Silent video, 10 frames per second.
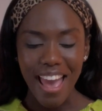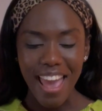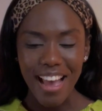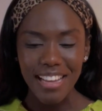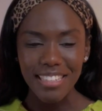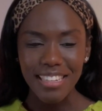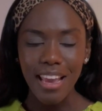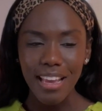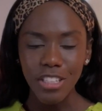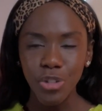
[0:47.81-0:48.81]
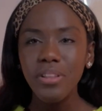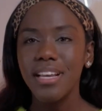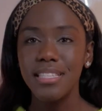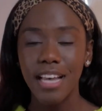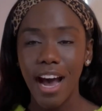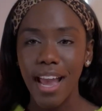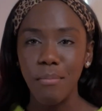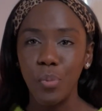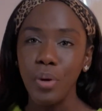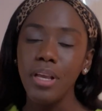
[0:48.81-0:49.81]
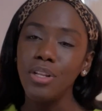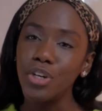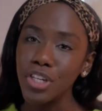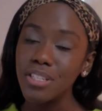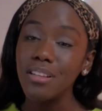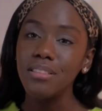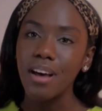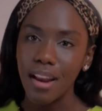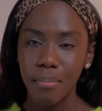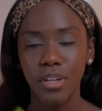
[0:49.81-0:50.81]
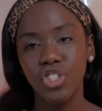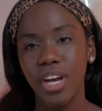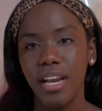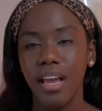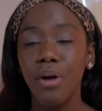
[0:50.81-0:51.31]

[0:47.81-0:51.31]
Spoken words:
And during that time, we learned a lot about China.